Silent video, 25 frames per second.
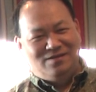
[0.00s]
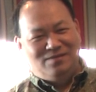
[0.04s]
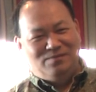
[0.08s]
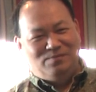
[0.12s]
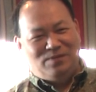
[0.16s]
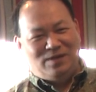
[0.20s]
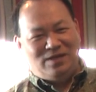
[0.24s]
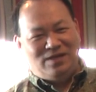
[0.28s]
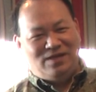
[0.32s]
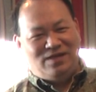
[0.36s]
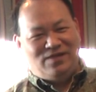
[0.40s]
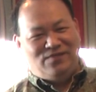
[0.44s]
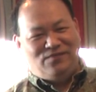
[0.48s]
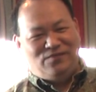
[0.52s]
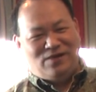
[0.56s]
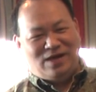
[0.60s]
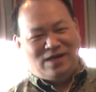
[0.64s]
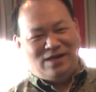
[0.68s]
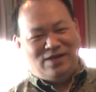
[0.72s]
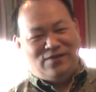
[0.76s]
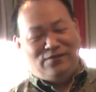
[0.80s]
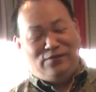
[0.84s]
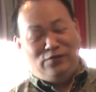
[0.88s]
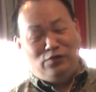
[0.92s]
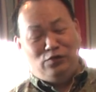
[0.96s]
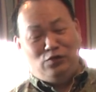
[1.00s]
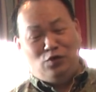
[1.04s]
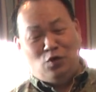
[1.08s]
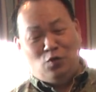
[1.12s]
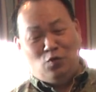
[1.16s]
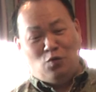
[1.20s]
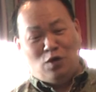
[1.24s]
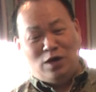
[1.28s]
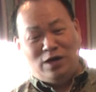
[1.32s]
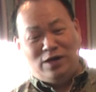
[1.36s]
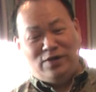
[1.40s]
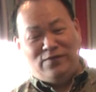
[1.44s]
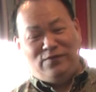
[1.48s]
But if you
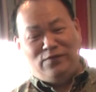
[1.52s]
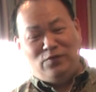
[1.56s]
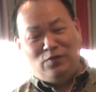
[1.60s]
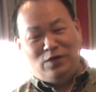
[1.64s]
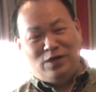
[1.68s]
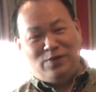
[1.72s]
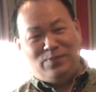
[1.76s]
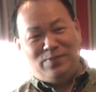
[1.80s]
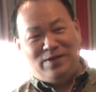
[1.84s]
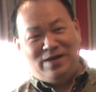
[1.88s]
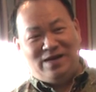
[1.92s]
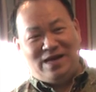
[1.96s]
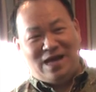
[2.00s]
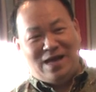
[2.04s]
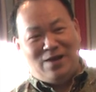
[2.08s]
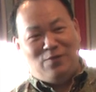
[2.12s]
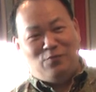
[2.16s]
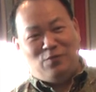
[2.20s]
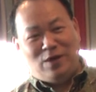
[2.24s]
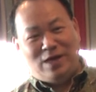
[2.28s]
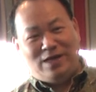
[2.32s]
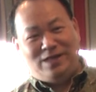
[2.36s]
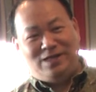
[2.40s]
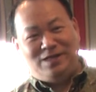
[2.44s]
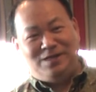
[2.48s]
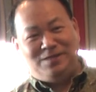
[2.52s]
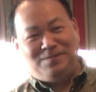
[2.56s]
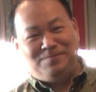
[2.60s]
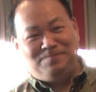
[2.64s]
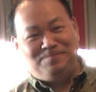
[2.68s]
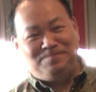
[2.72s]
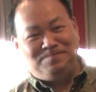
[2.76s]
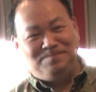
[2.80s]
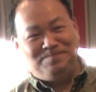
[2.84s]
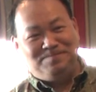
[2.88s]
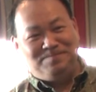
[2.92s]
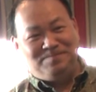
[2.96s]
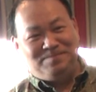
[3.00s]
want to be lightweight,
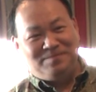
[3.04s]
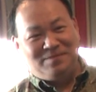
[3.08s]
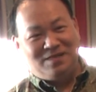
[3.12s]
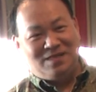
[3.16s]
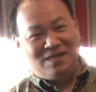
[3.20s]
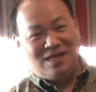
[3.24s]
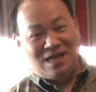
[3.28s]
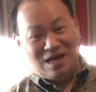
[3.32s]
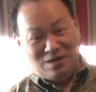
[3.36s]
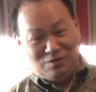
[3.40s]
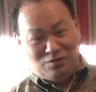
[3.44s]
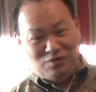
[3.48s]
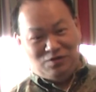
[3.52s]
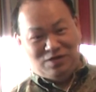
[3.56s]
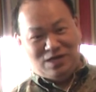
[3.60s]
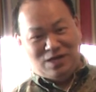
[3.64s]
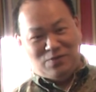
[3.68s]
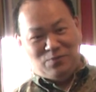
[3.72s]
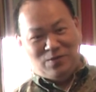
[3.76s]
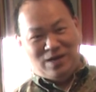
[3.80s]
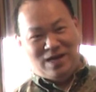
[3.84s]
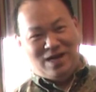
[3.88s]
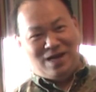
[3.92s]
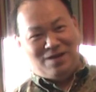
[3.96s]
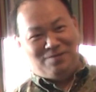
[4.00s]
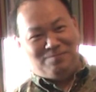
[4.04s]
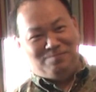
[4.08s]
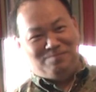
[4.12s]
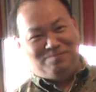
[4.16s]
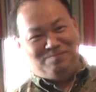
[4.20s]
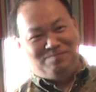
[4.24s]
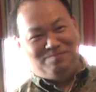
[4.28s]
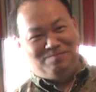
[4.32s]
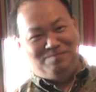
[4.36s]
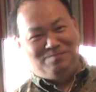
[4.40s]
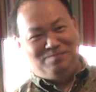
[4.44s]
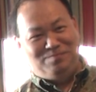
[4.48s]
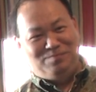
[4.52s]
how do you take weight out?
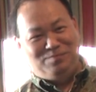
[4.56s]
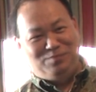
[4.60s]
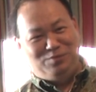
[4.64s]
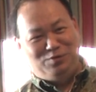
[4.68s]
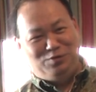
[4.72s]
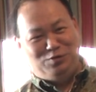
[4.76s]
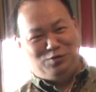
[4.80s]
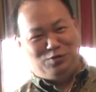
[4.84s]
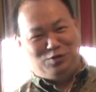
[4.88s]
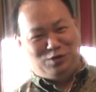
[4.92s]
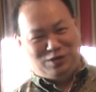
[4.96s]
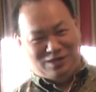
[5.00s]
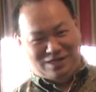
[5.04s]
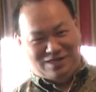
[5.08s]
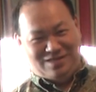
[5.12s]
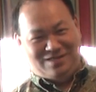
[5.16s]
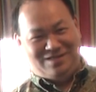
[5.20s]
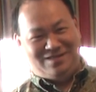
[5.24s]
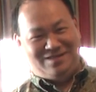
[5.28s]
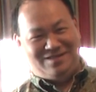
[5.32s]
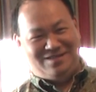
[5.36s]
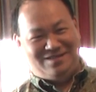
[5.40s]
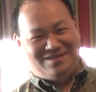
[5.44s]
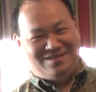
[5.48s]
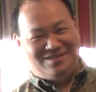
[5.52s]
You couldn't.